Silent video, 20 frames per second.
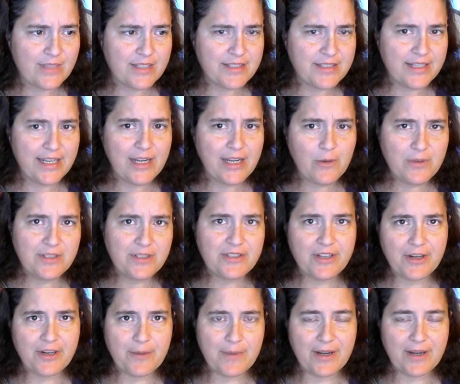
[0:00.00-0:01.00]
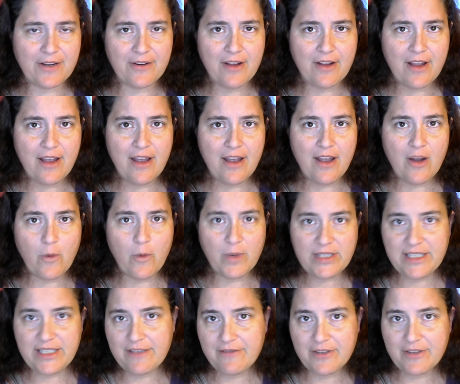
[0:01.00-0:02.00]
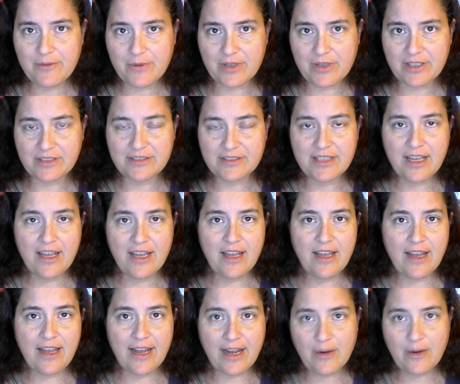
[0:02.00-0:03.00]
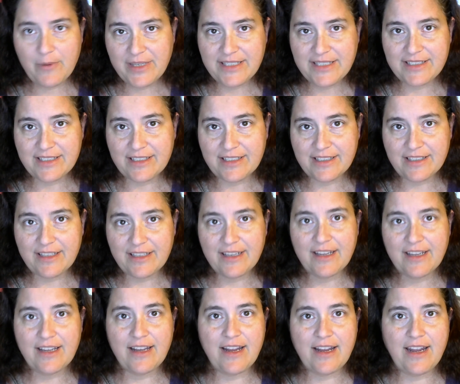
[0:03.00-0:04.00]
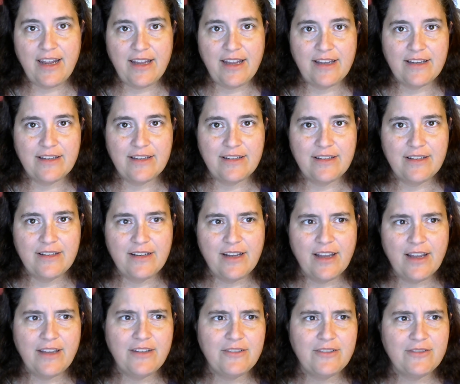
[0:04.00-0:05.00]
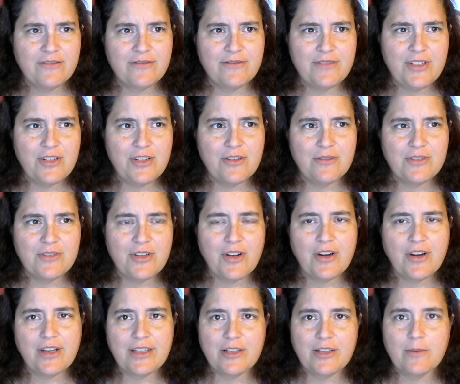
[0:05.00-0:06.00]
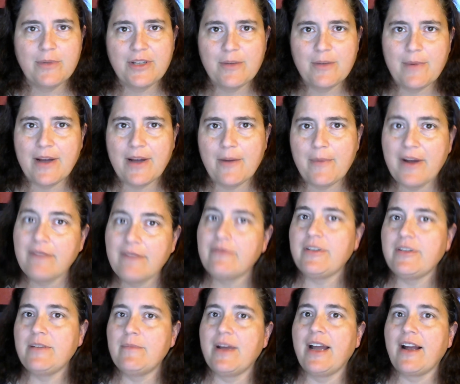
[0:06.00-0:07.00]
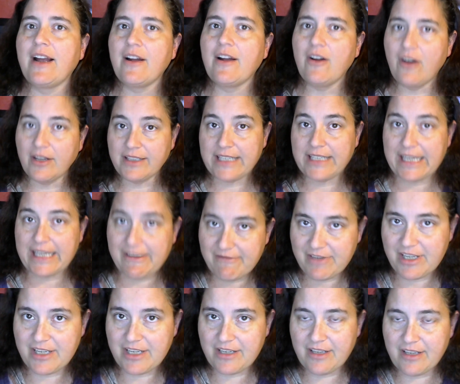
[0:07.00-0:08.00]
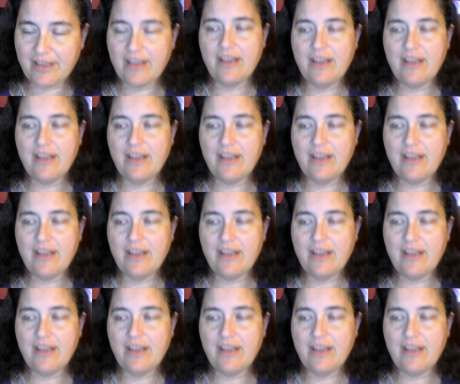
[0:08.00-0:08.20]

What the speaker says: today I want to talk about what the event was, how we did, and kind of, talk a little bit about my feedback on the event.